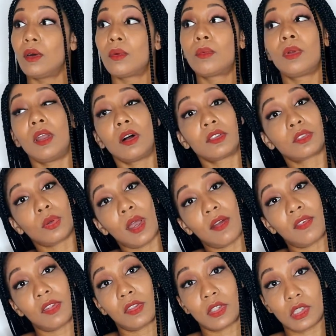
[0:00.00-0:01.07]
we also
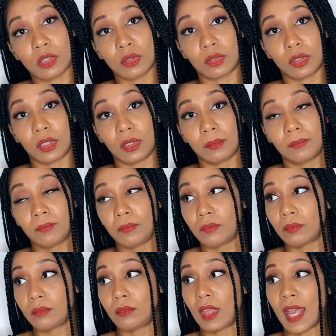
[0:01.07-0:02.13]
have other children
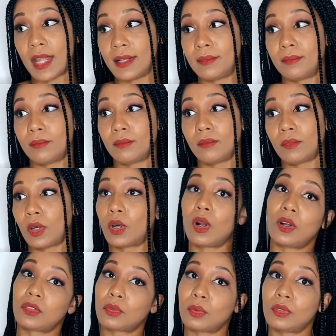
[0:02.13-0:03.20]
that are
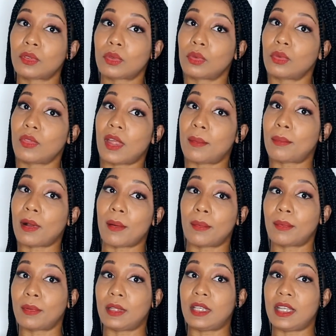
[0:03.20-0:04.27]
also in school that
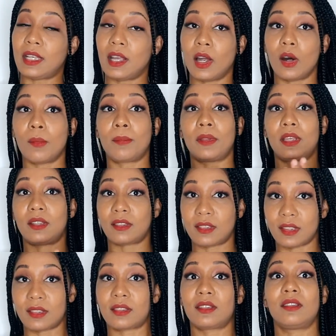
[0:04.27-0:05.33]
probably need help and
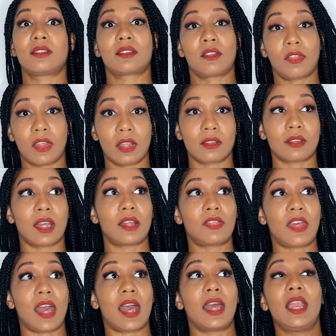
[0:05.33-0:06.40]
assistance and things like
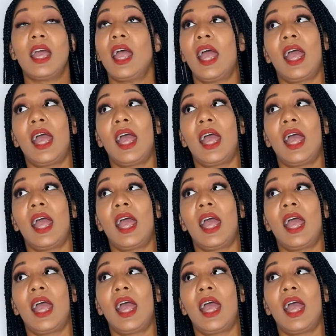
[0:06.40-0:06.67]
that.